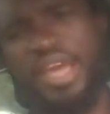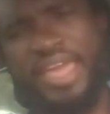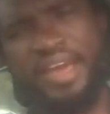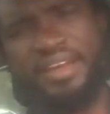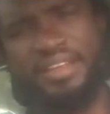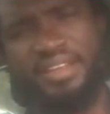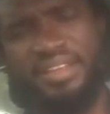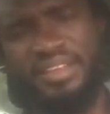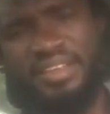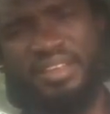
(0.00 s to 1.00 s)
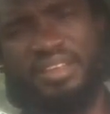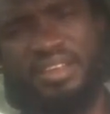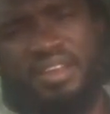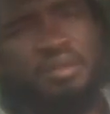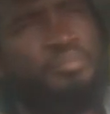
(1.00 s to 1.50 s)
now,
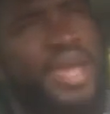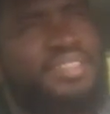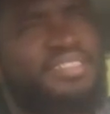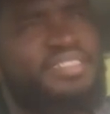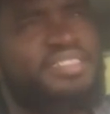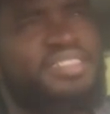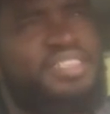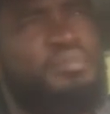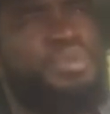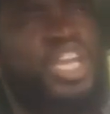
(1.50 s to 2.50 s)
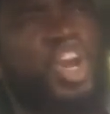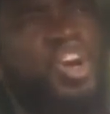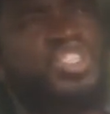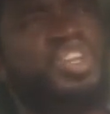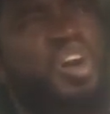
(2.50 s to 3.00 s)
but
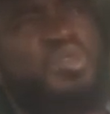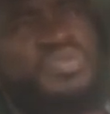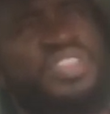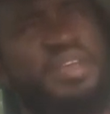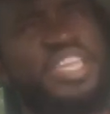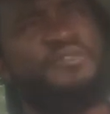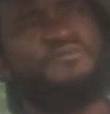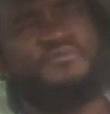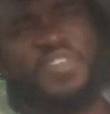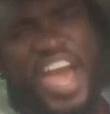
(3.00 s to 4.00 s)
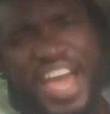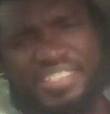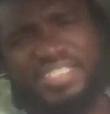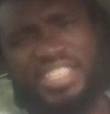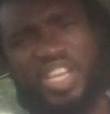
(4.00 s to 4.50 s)
because of the
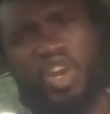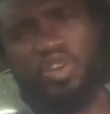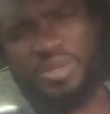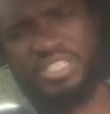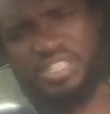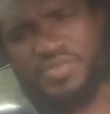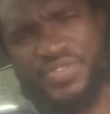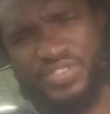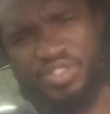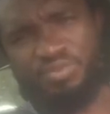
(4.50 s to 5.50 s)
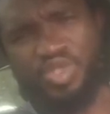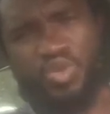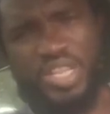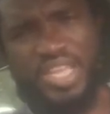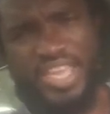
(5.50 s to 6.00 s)
vast economic difference
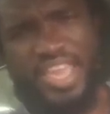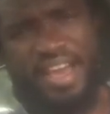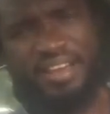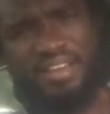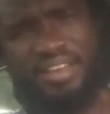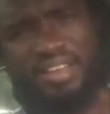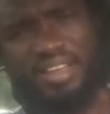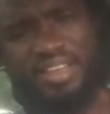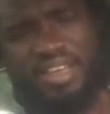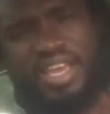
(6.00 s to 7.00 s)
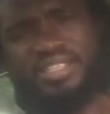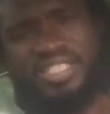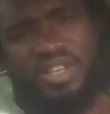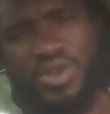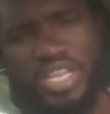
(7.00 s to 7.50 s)
between here and
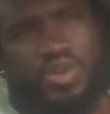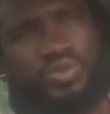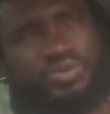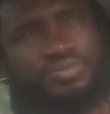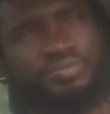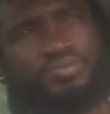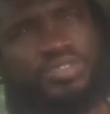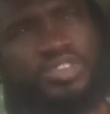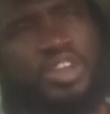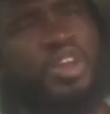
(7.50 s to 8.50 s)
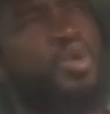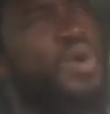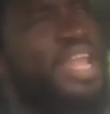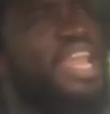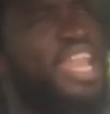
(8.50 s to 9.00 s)
Sierra Leone,
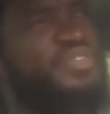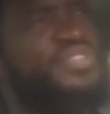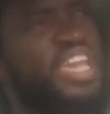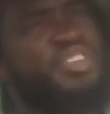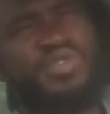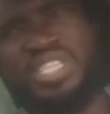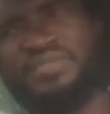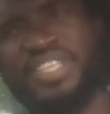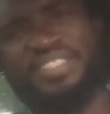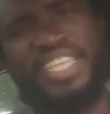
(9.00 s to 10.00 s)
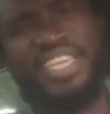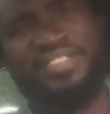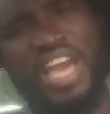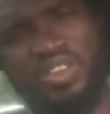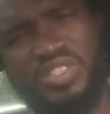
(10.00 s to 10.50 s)
when they left here, even if they take
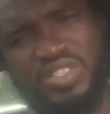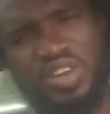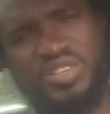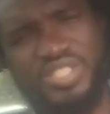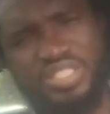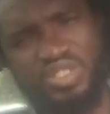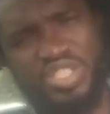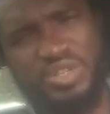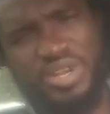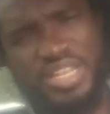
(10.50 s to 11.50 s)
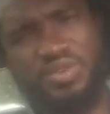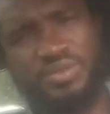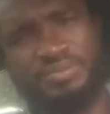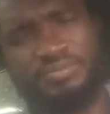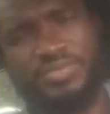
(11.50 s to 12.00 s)
$1,000 to Sierra
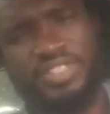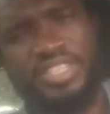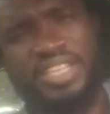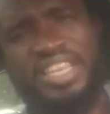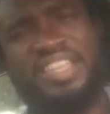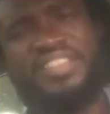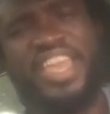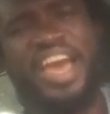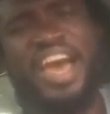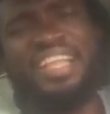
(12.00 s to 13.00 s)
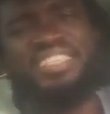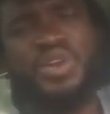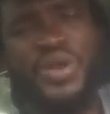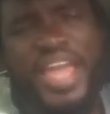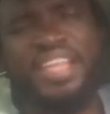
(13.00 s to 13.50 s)
Leone, they are at
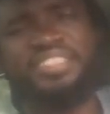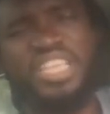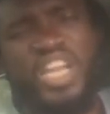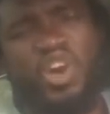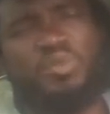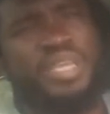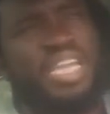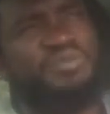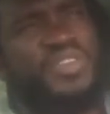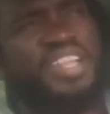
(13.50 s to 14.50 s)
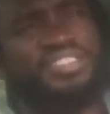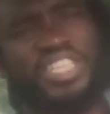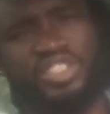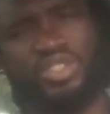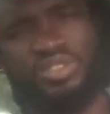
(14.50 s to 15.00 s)
great economic
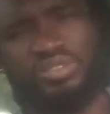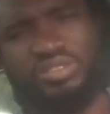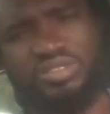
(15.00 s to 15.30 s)
advantage.